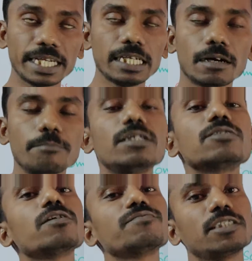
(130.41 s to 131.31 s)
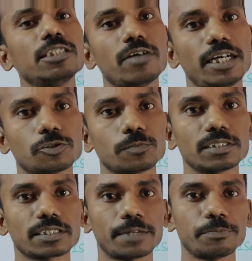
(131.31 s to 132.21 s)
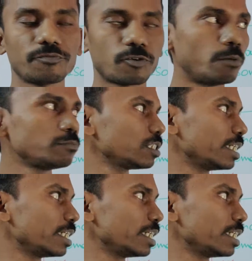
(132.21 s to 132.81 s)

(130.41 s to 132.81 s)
numbers of stereoisomers can be formed.